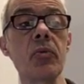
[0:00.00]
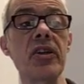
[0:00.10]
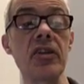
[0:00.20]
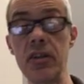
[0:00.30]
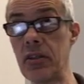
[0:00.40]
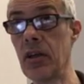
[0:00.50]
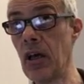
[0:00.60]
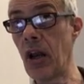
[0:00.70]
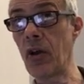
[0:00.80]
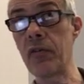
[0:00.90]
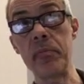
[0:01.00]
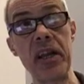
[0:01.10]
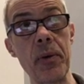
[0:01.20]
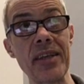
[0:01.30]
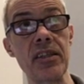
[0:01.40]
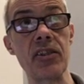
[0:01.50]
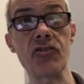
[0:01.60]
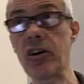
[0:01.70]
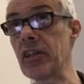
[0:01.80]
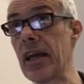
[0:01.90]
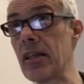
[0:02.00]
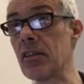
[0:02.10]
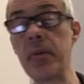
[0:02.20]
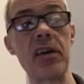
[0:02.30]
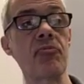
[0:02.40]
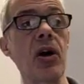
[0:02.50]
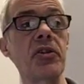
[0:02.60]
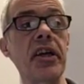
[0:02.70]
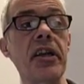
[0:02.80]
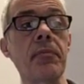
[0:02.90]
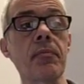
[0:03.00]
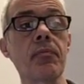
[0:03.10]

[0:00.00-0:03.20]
which is a lot of amino acids strung together to make a protein.